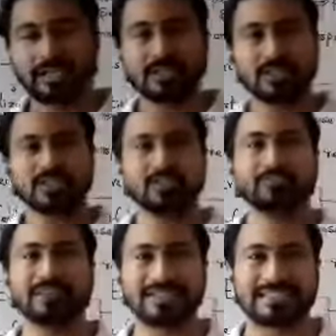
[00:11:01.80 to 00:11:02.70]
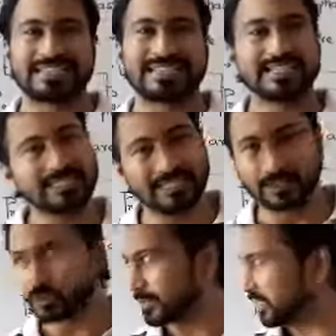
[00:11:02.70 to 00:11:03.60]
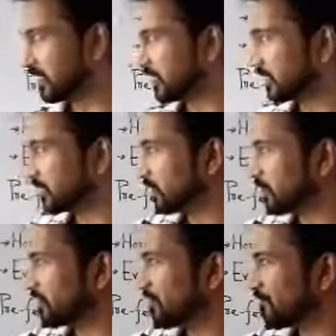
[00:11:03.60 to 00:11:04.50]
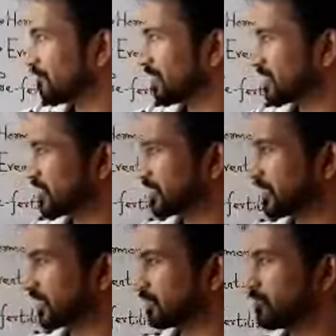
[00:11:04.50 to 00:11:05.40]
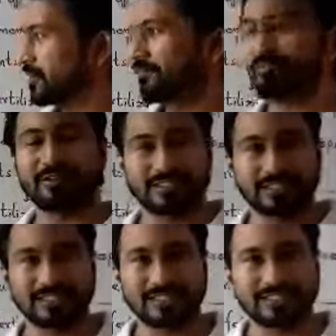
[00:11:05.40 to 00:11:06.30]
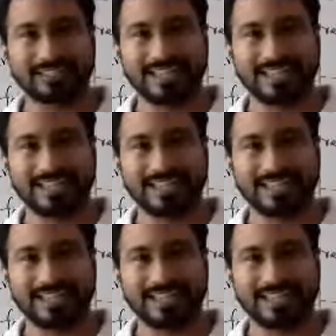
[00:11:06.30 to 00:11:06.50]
such a phase is said to be the vegetative phase.